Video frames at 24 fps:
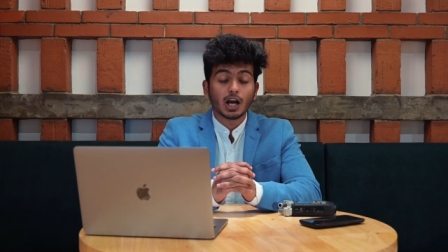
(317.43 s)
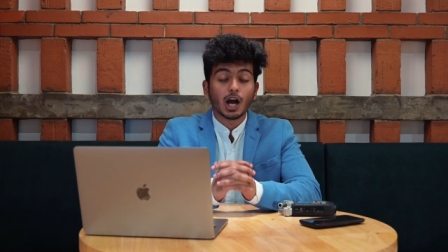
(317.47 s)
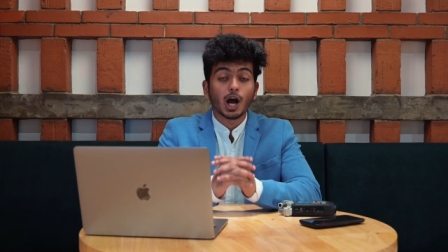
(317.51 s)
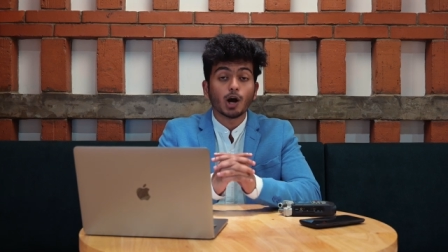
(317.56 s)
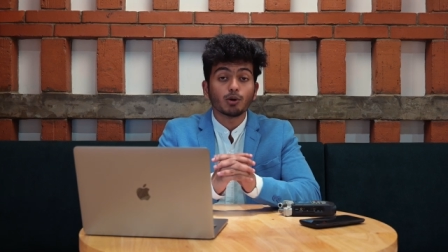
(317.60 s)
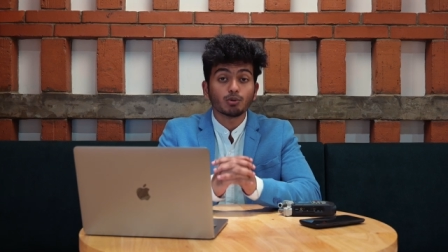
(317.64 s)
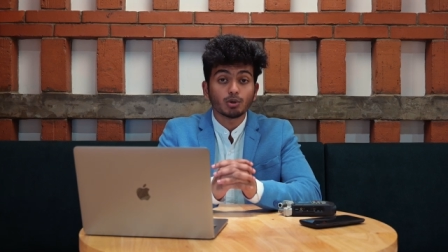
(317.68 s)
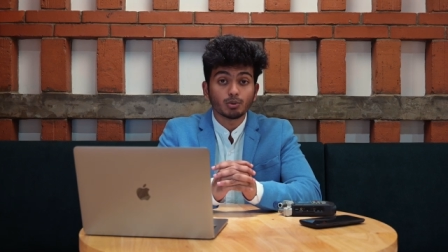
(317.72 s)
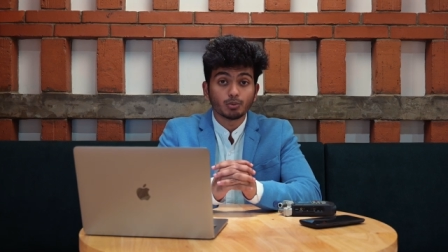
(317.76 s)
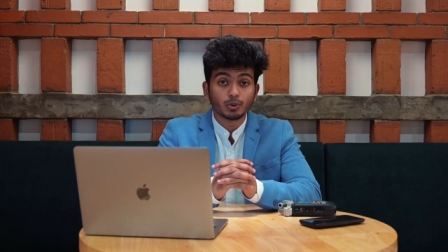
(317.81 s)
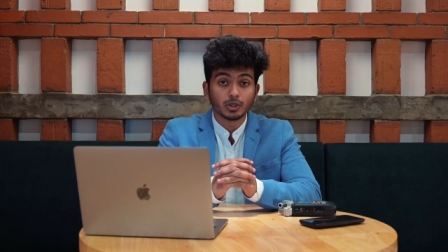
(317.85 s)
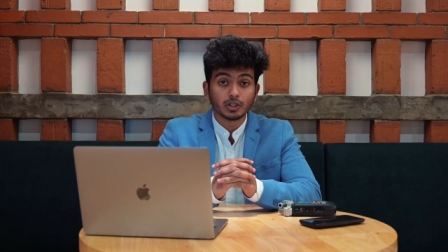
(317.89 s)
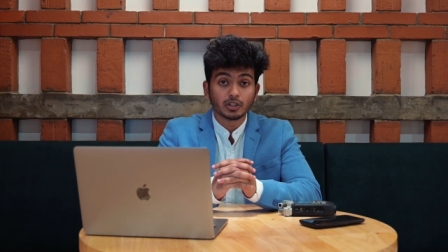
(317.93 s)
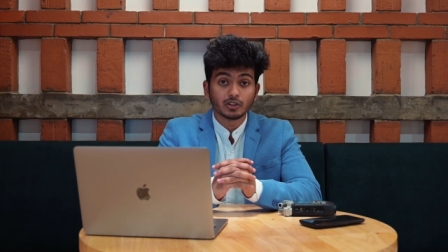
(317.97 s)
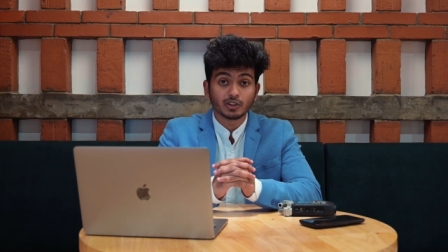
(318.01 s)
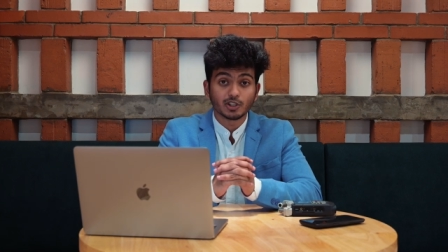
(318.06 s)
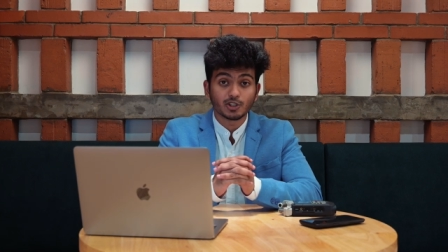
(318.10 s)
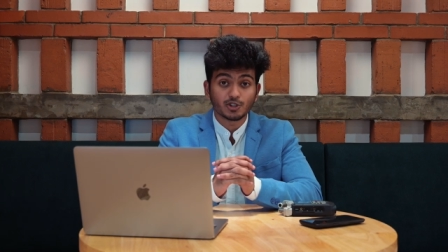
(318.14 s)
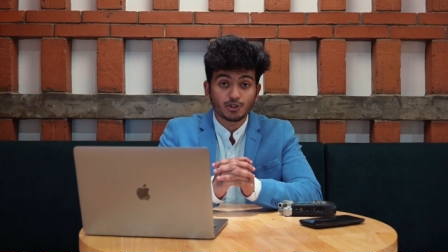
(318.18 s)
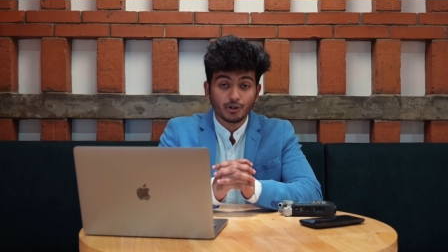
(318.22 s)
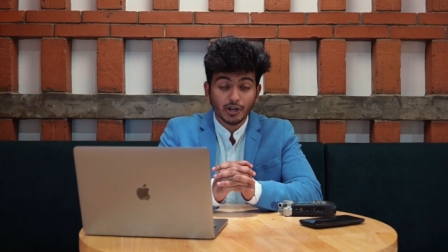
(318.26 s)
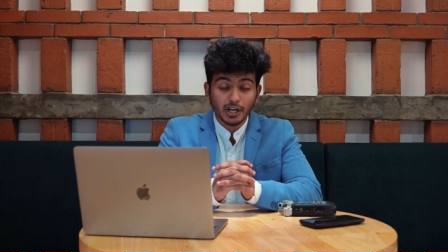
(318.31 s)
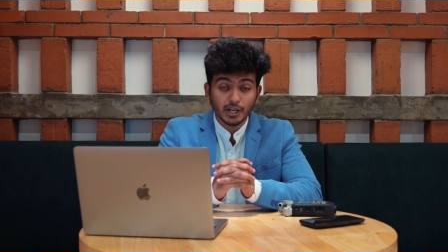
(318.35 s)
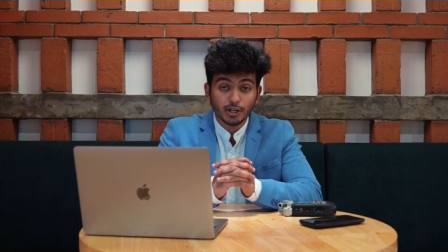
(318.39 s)
However,
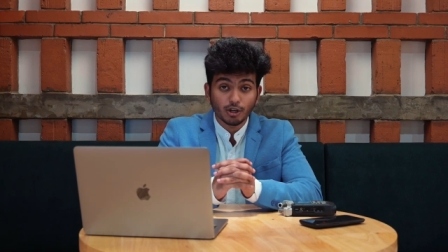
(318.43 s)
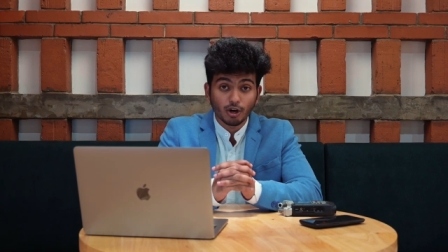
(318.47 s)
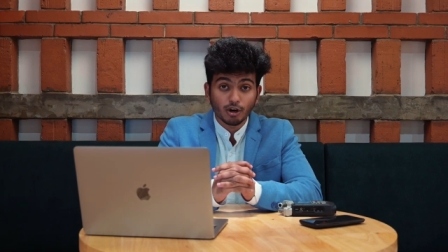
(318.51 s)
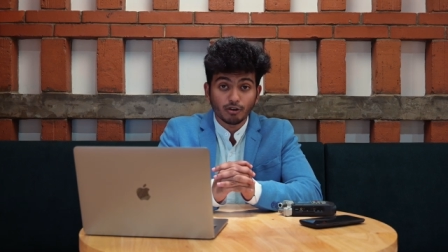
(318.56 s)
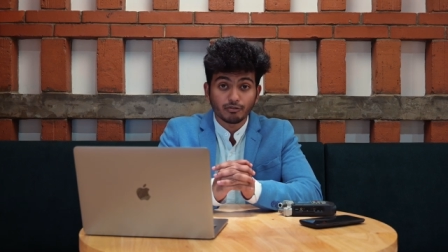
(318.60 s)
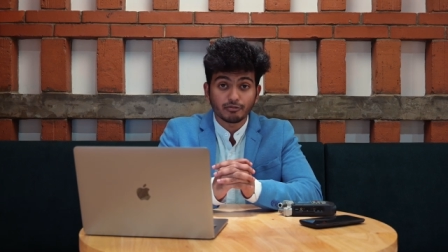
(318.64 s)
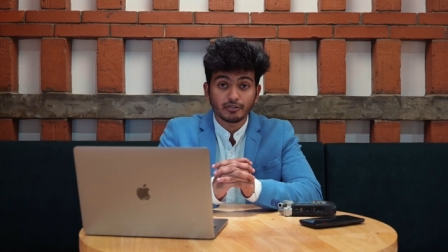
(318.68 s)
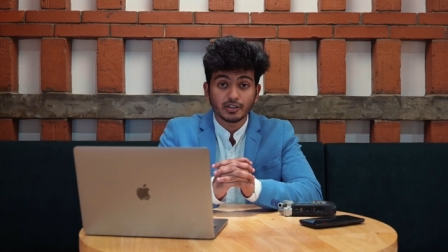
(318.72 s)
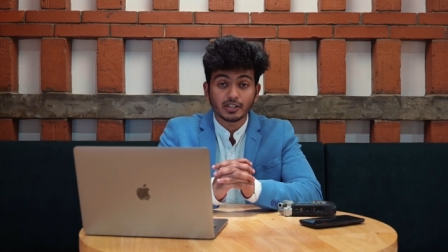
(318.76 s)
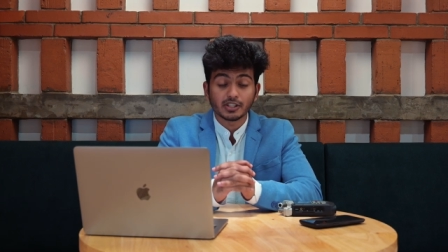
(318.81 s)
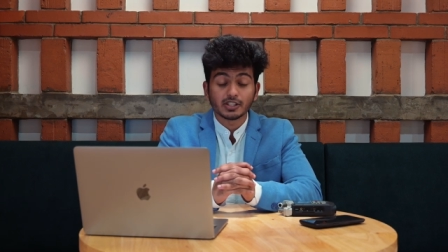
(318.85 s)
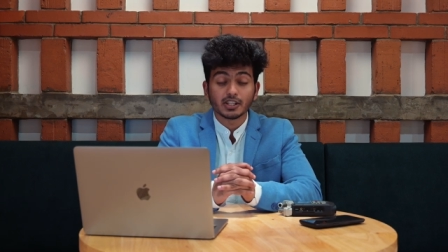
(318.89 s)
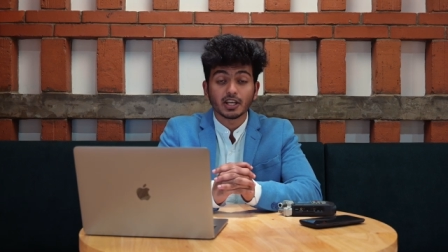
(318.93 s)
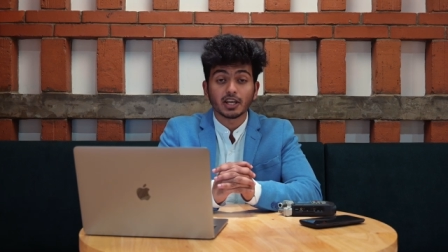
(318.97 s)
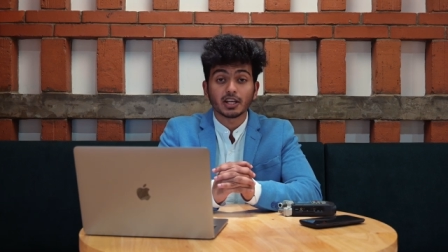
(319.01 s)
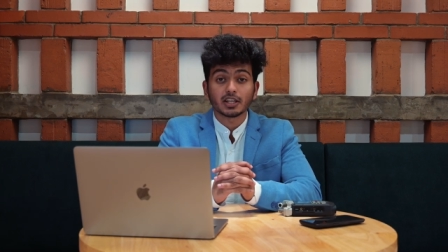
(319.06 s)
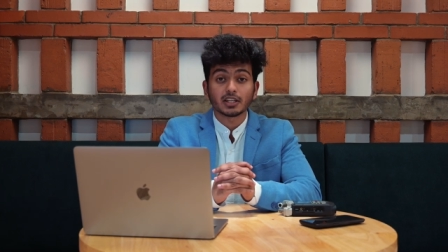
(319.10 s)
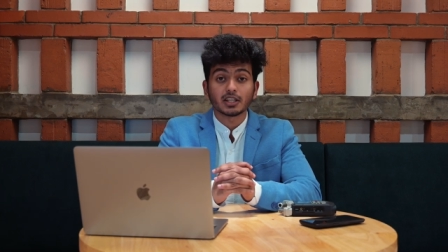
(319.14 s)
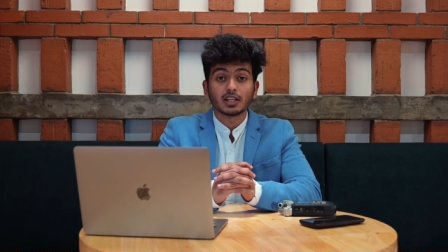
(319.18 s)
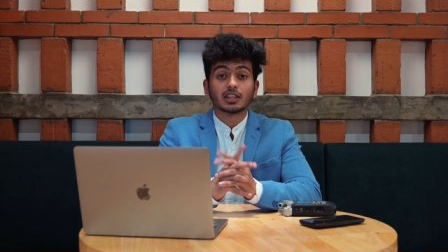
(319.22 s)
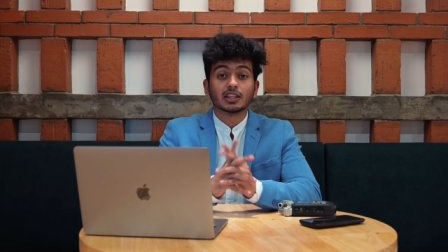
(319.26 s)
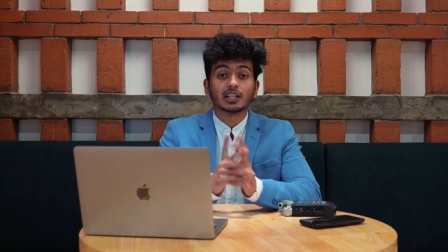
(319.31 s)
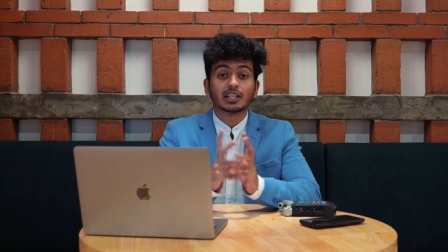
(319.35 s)
the trade-off is that